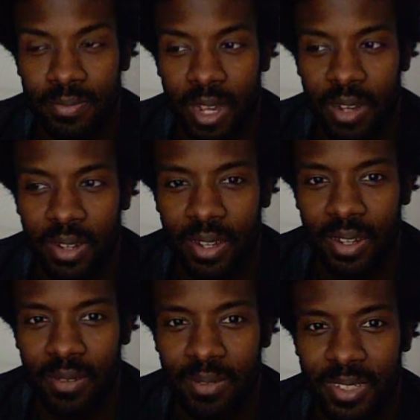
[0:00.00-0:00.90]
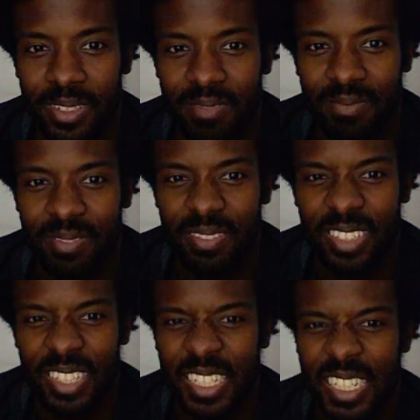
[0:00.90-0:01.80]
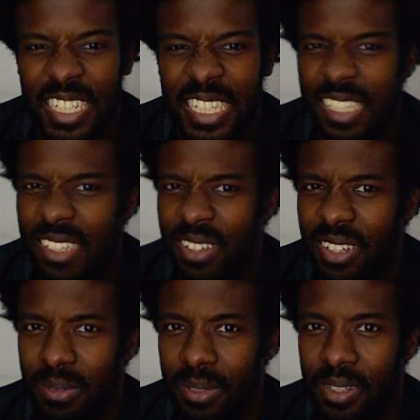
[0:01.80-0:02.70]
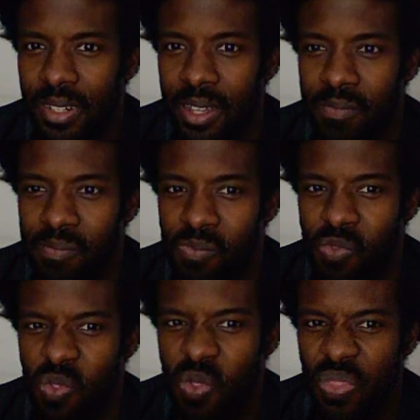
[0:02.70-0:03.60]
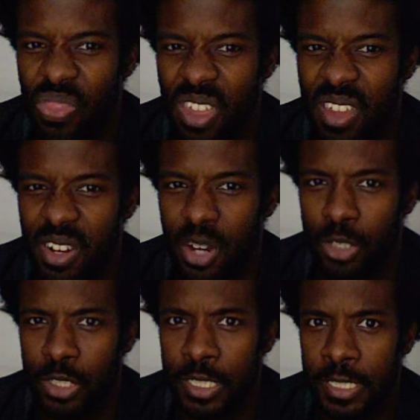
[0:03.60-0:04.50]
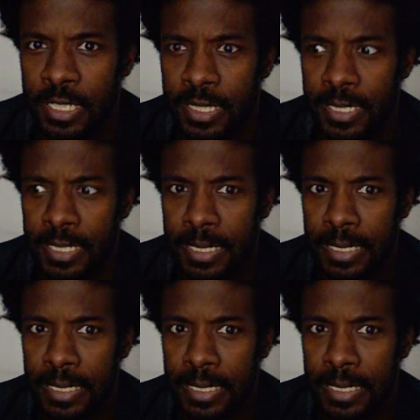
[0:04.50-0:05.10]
Okay, that was kind of arrogant, wasn't it? Narcissistic.